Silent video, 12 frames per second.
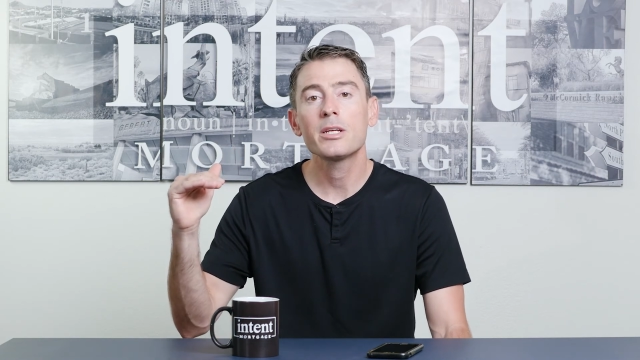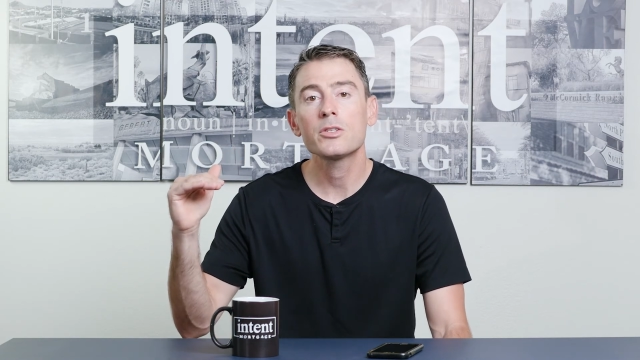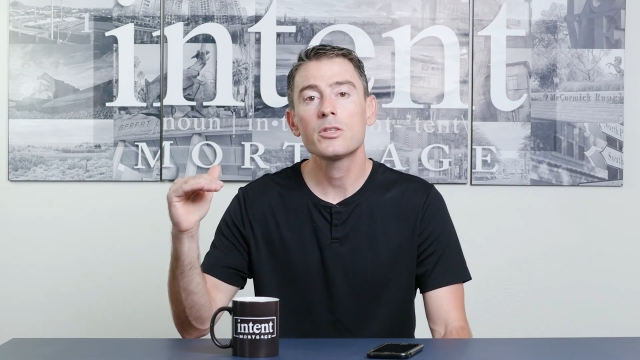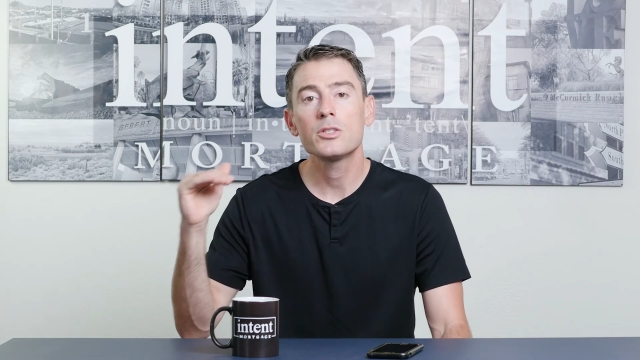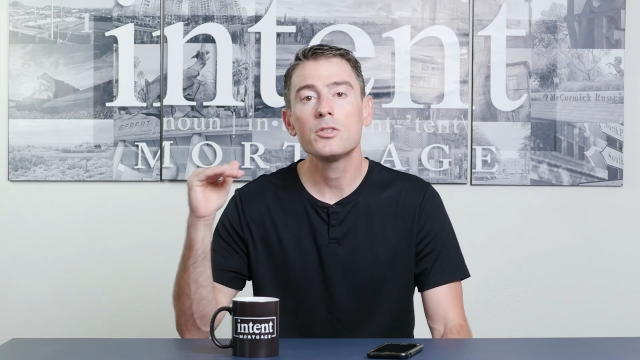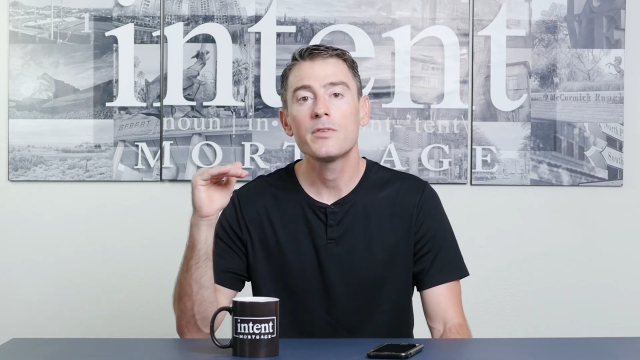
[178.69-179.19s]
sure
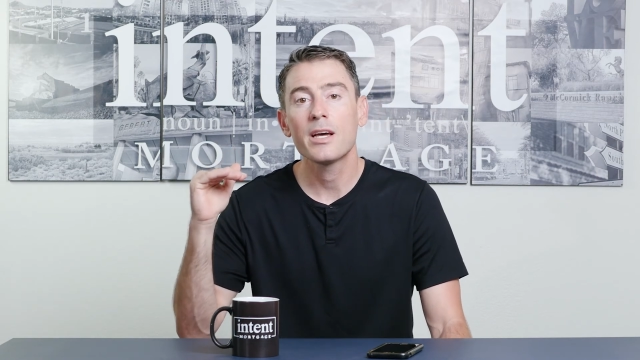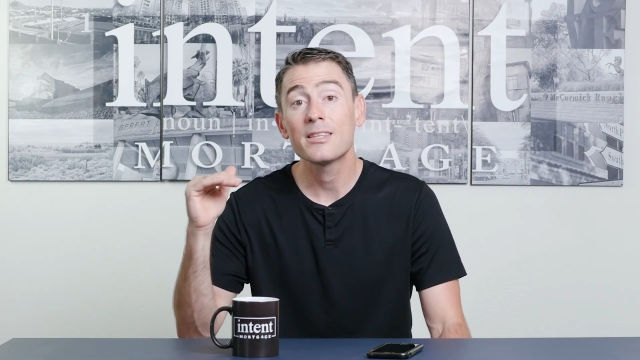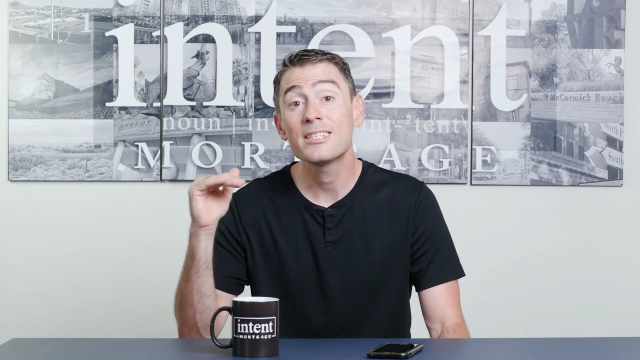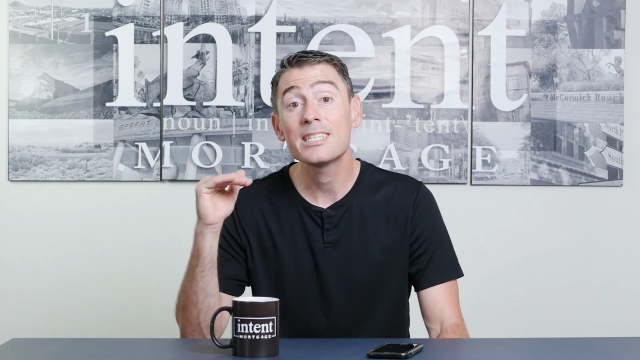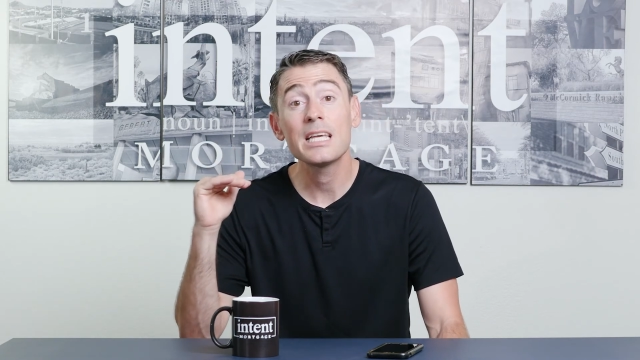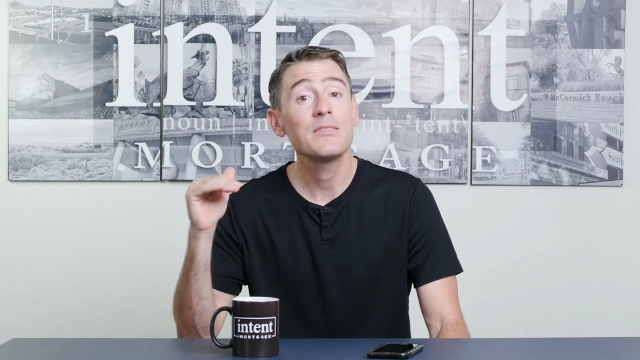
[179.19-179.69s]
that you've got the
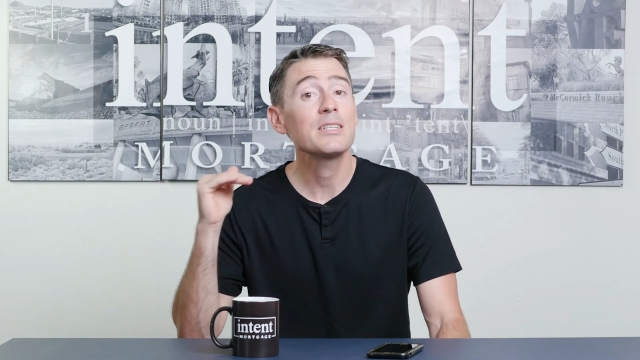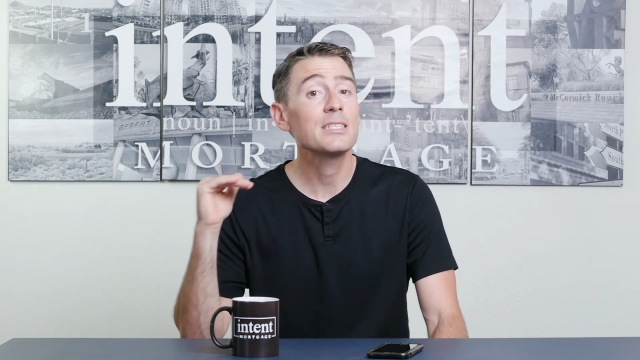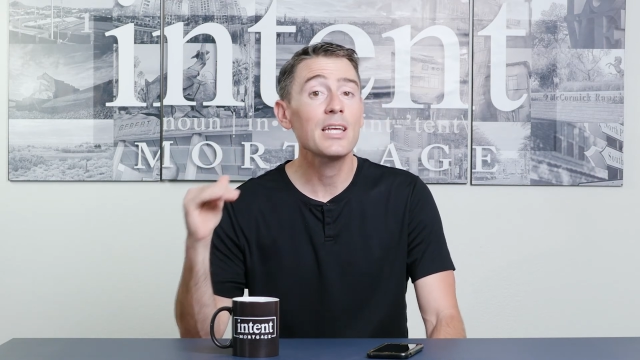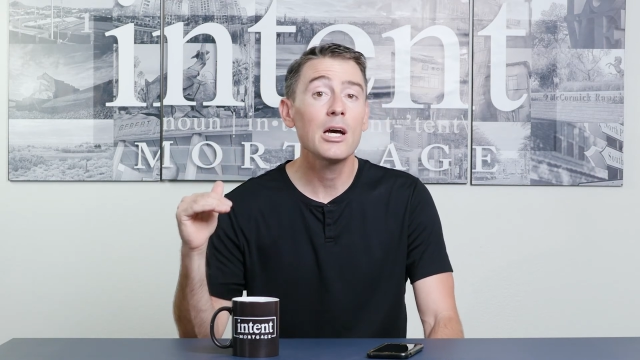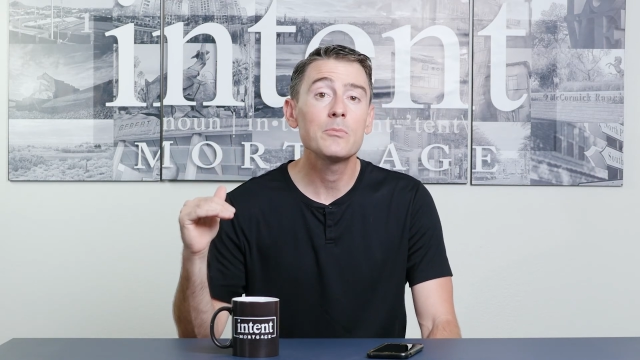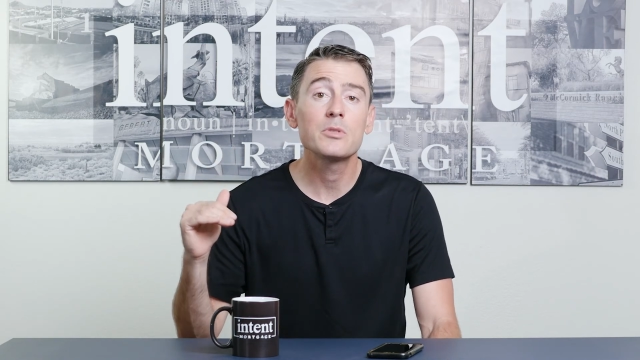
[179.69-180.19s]
savings to
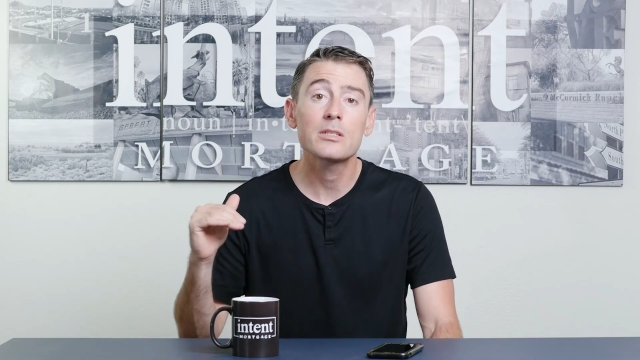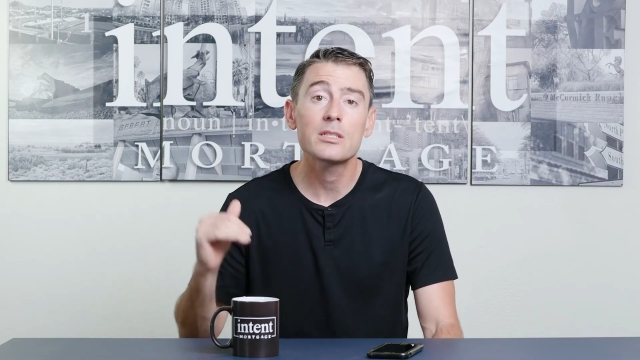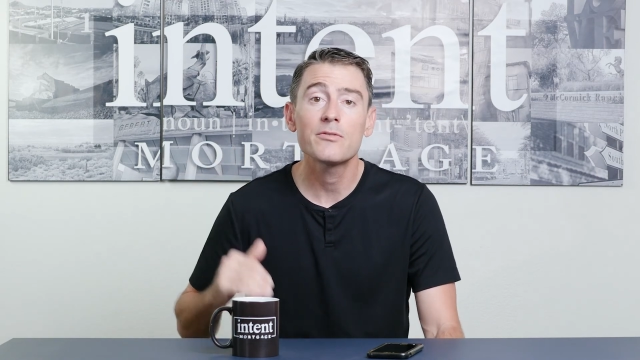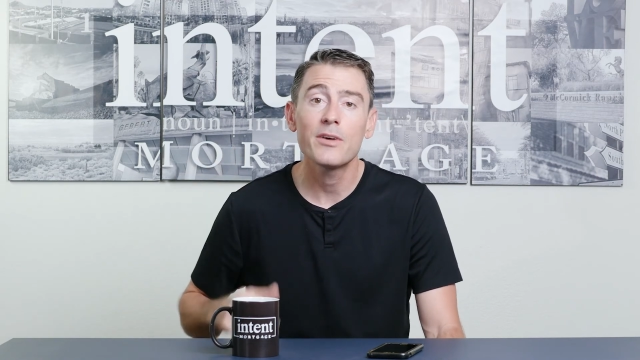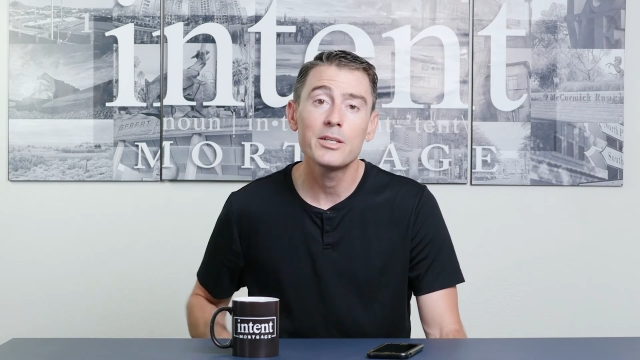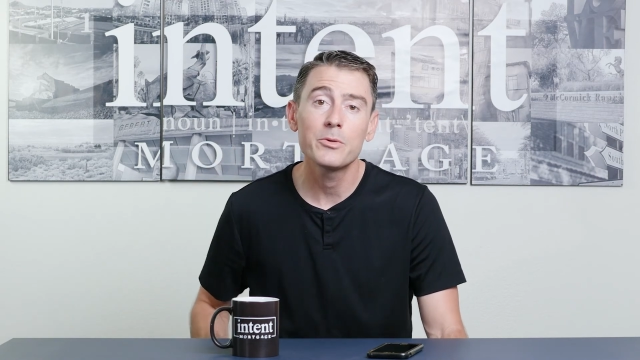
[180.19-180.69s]
help
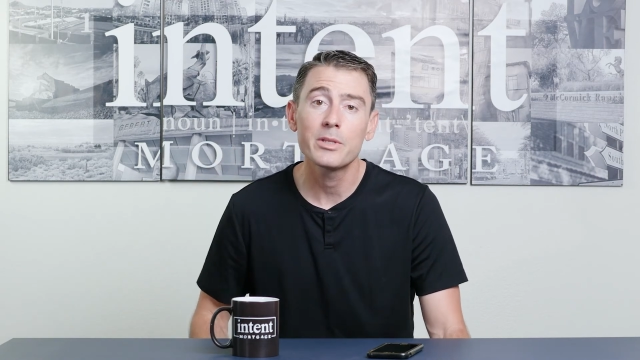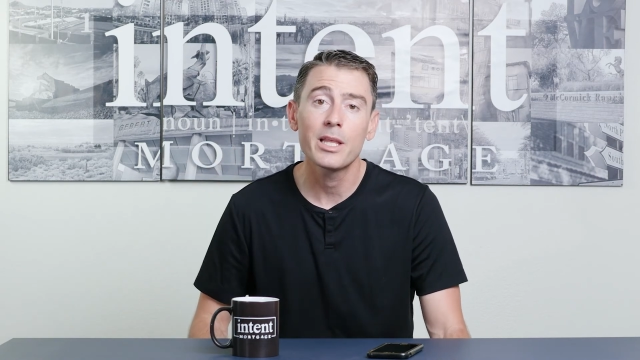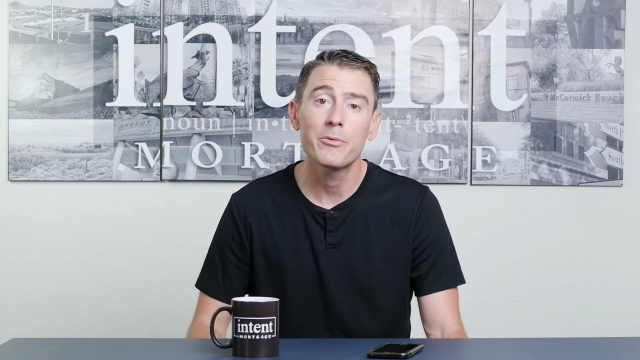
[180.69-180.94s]
justify doing that